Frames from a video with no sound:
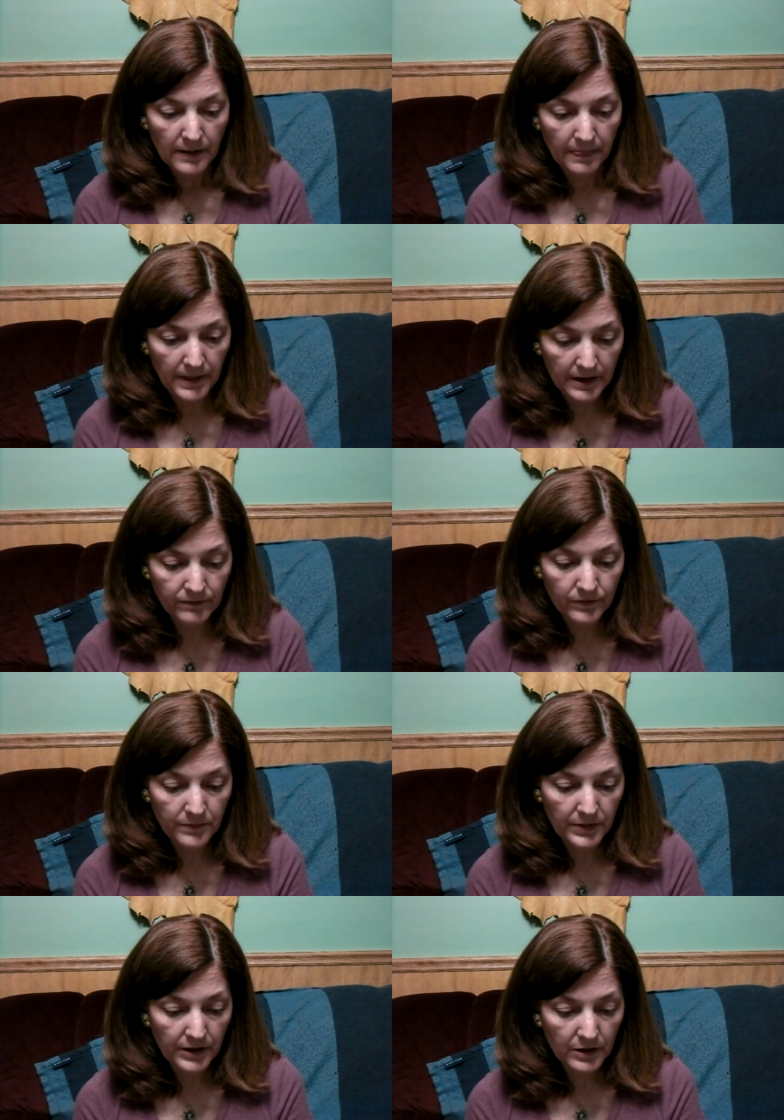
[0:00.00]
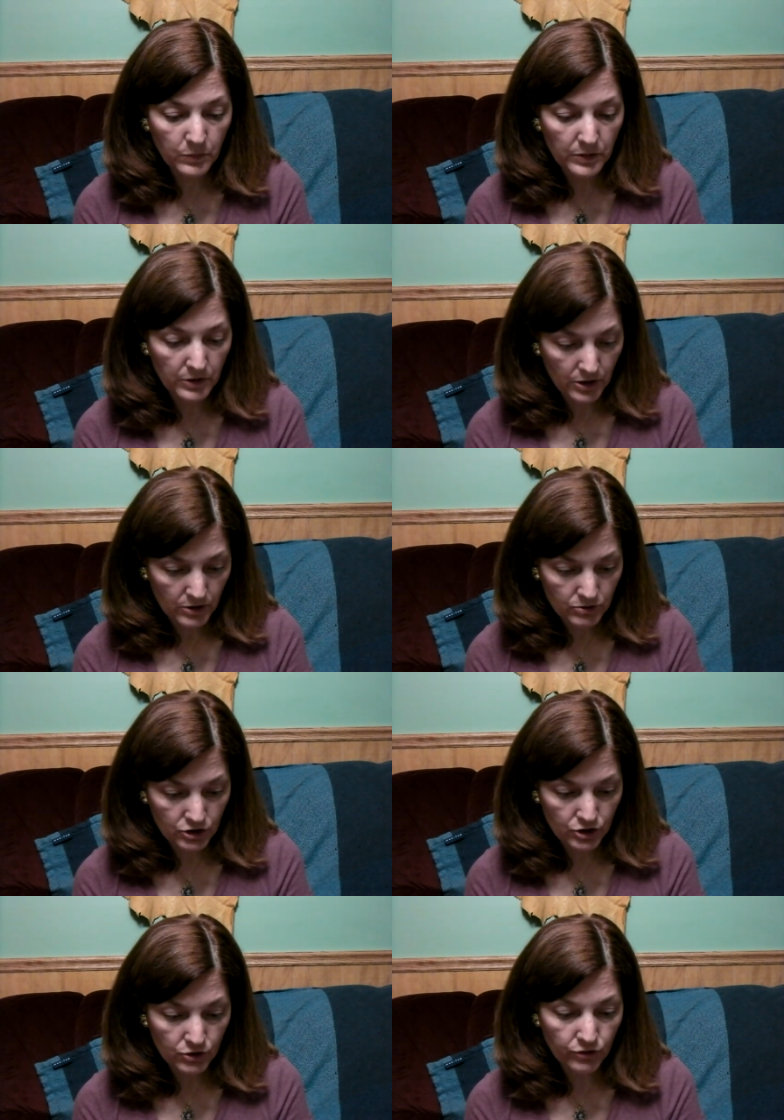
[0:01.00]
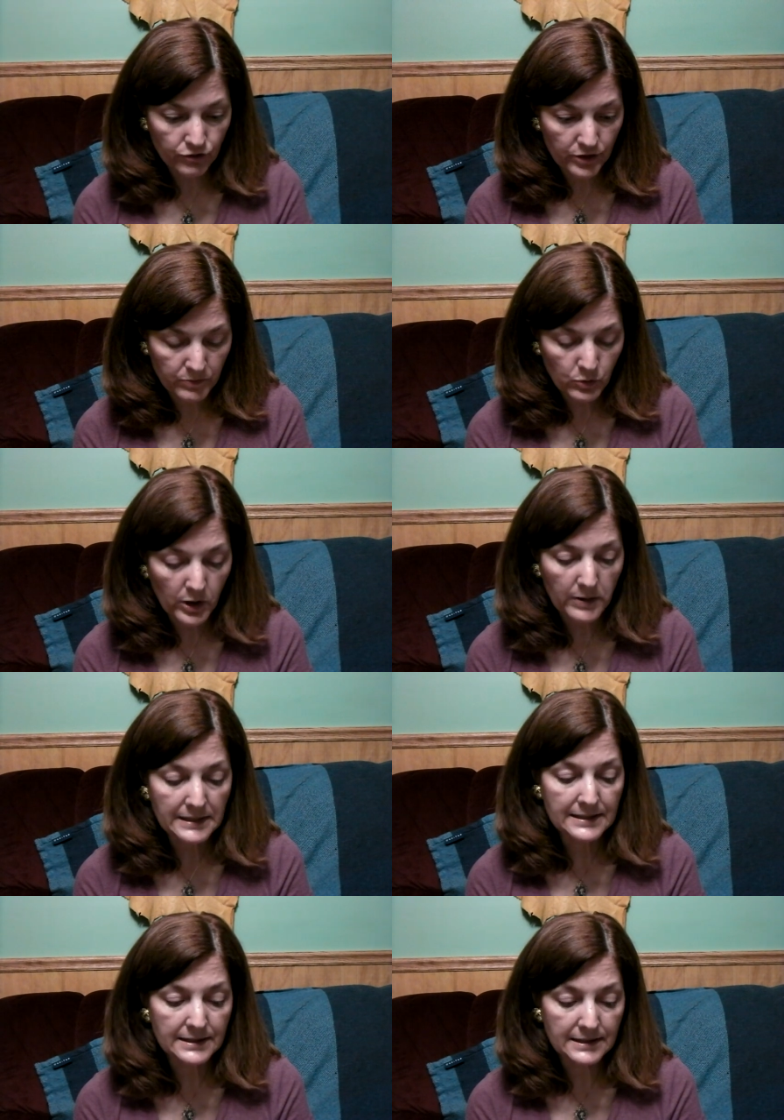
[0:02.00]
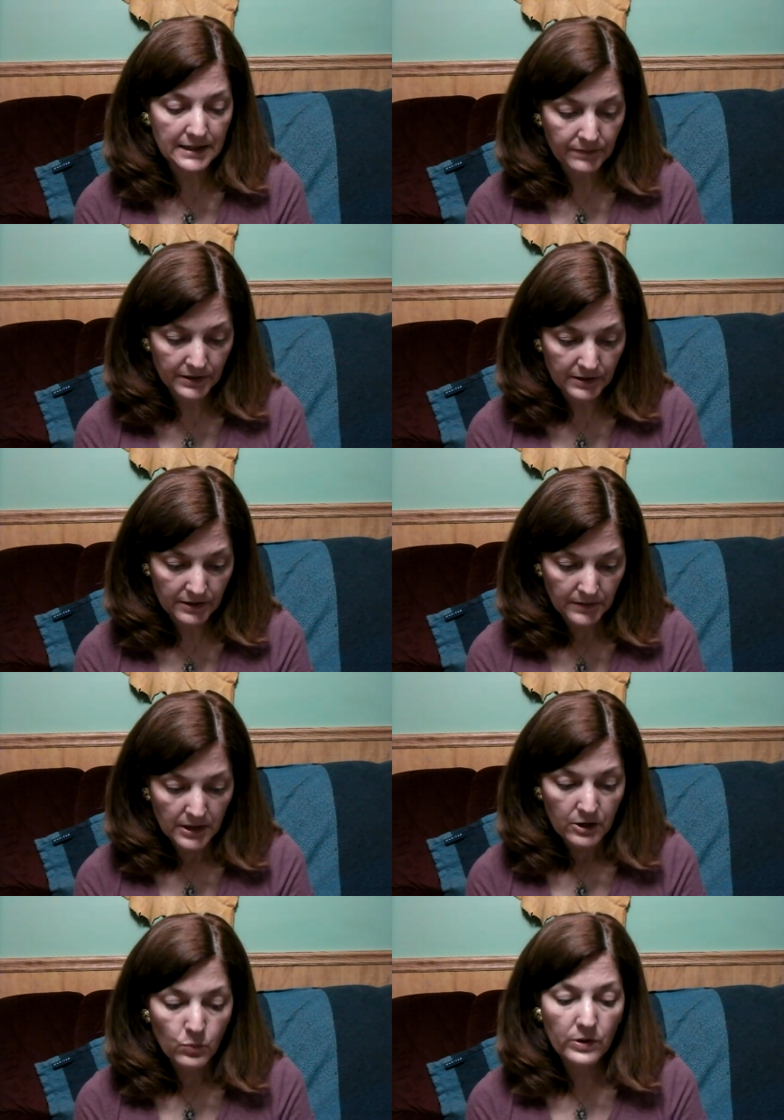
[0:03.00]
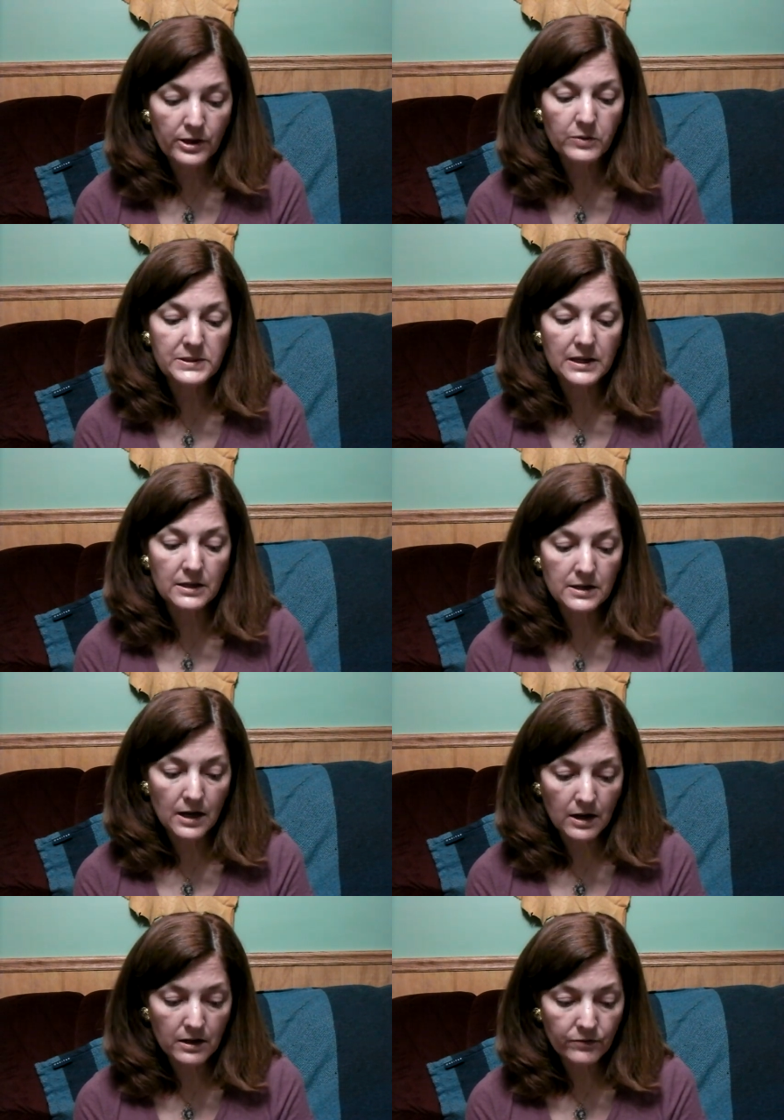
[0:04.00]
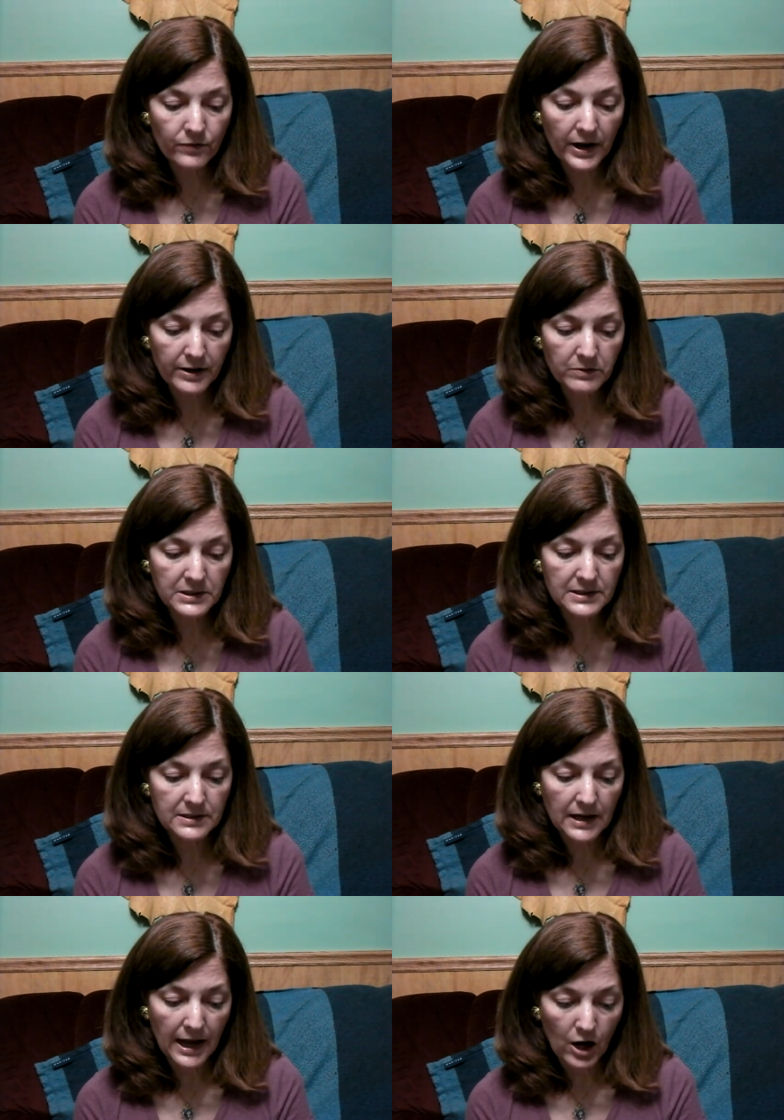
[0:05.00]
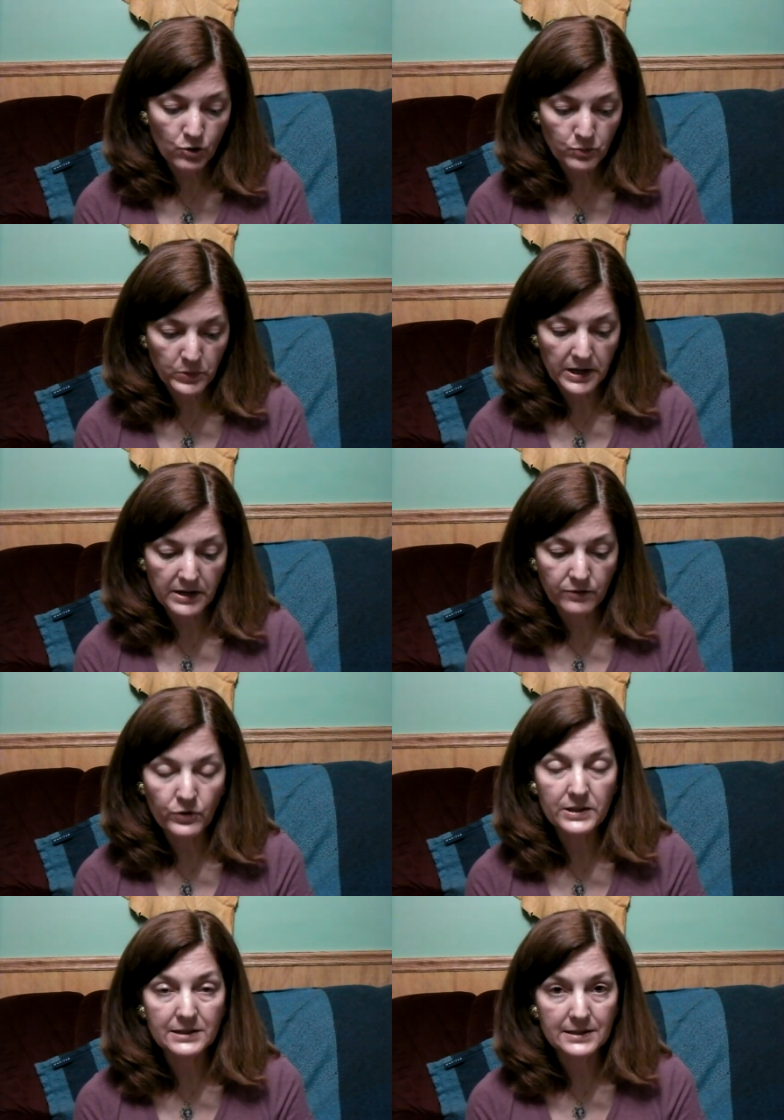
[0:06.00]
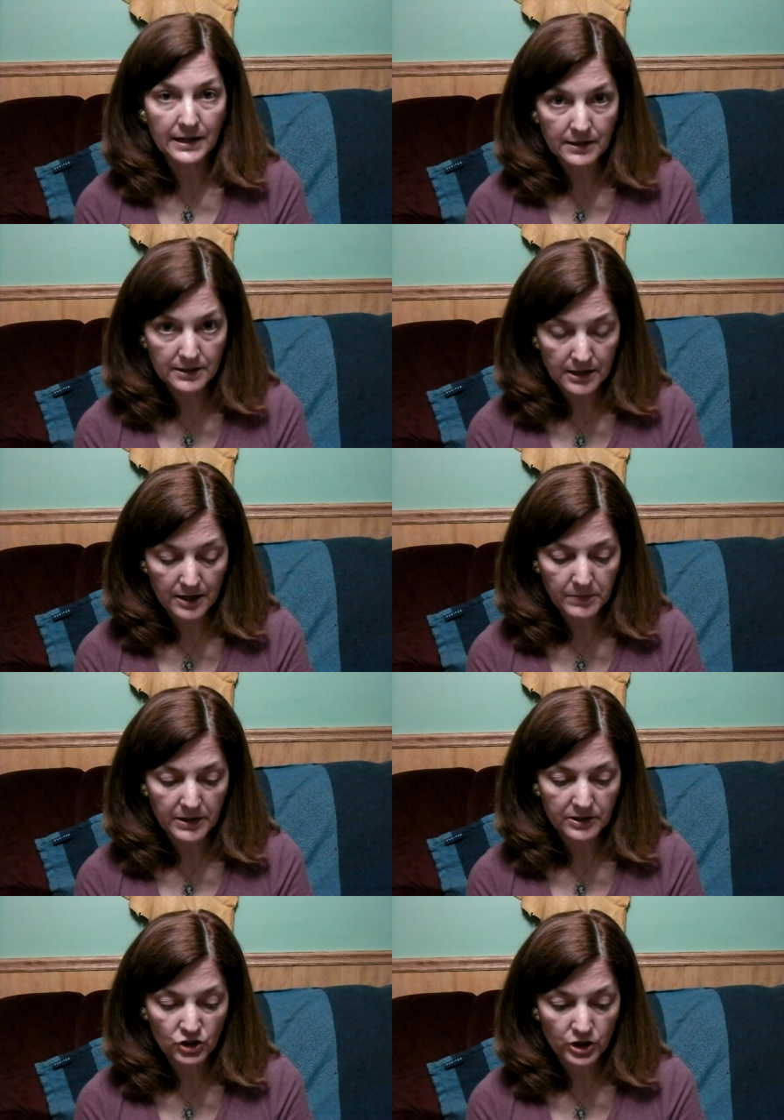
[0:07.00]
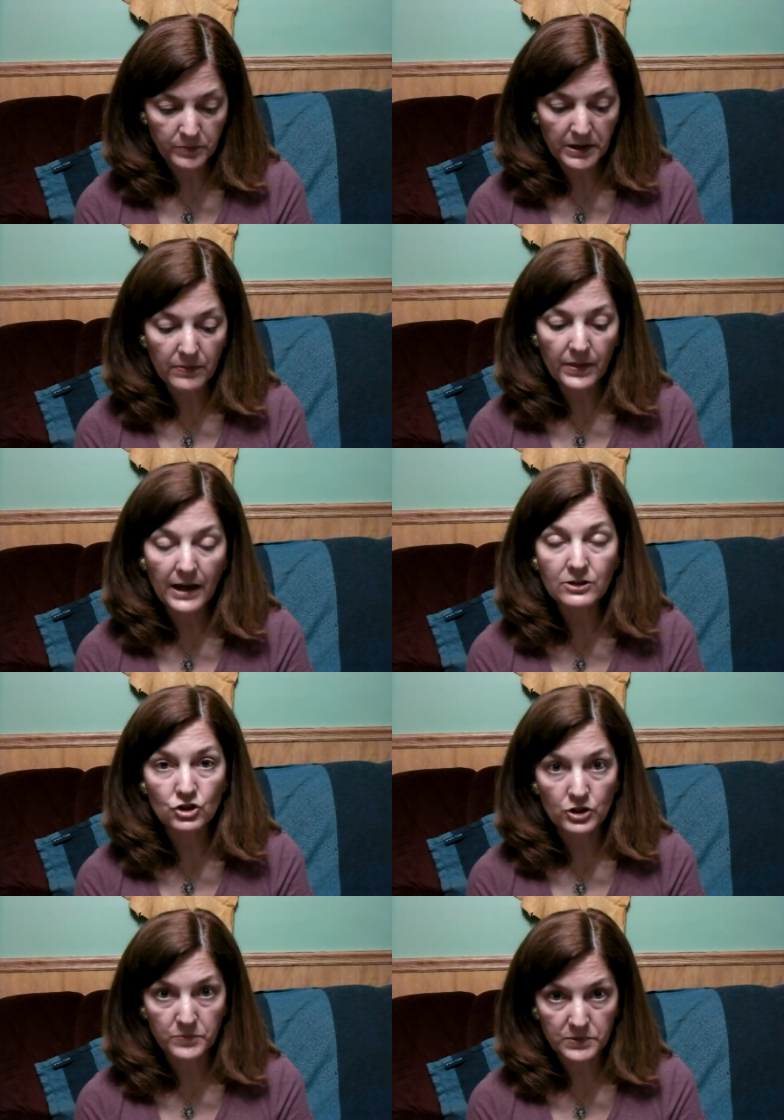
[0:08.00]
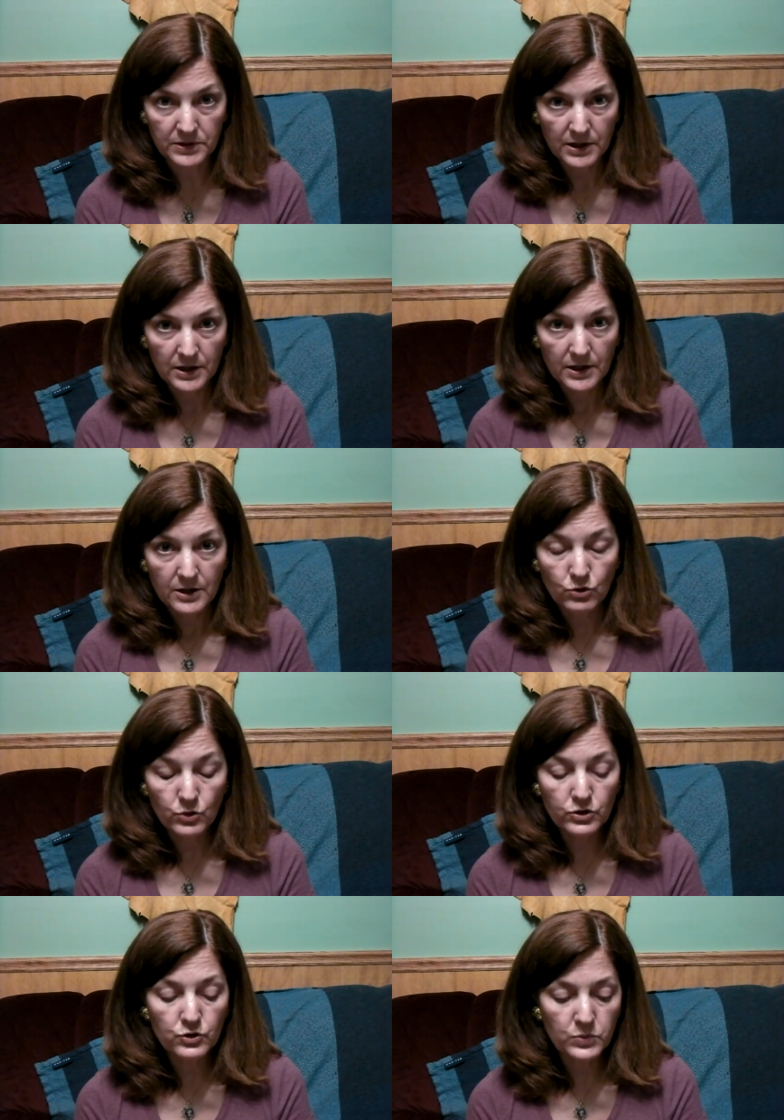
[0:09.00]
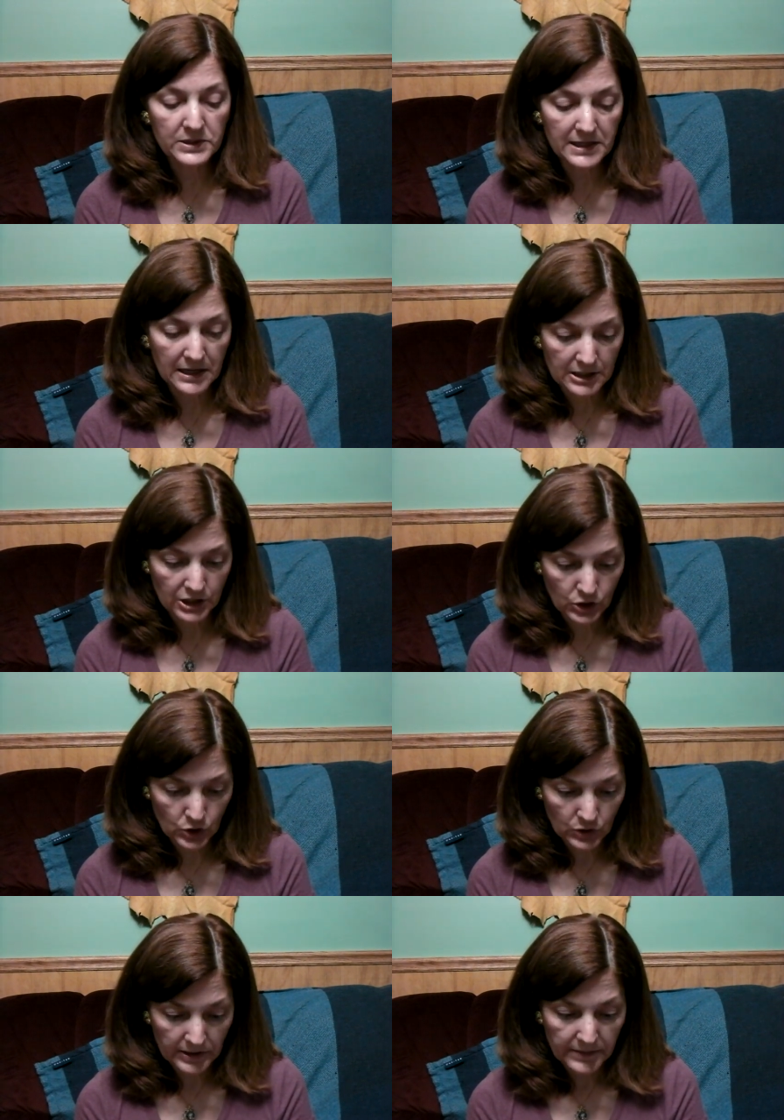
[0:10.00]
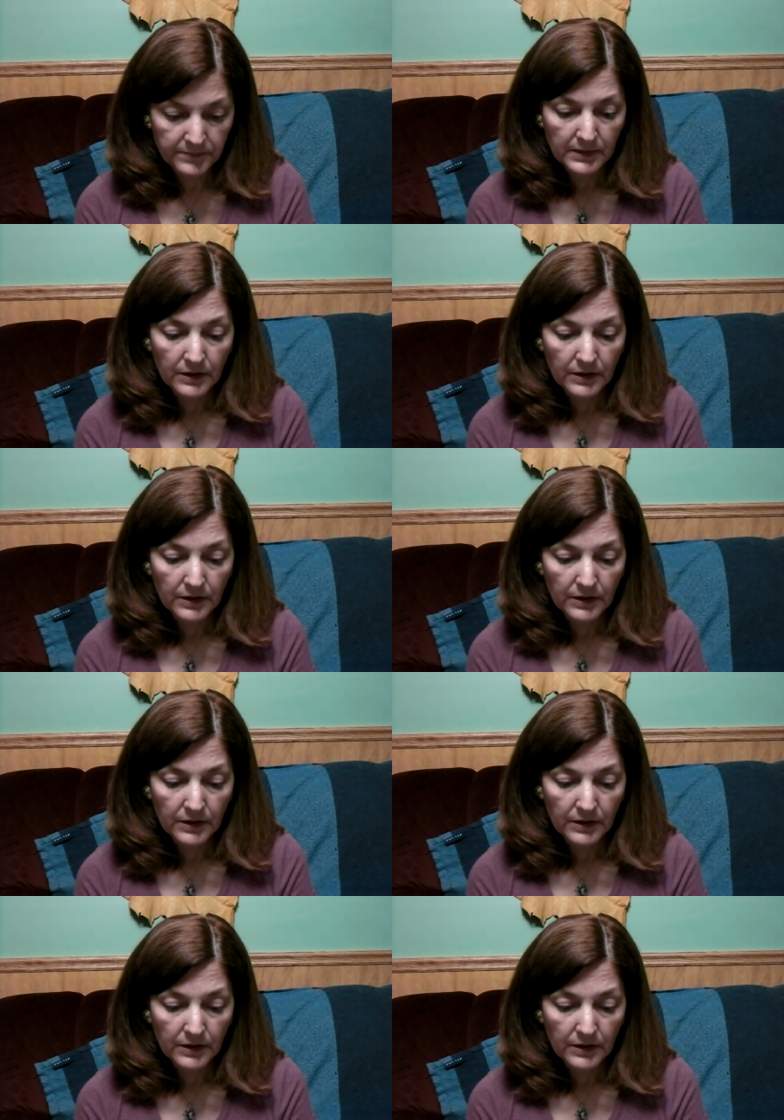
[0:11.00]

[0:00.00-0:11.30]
Then from there, we go to February 7th, where there was a non-virus outbreak for the second time on a ship. And that ship's cruise was ended early.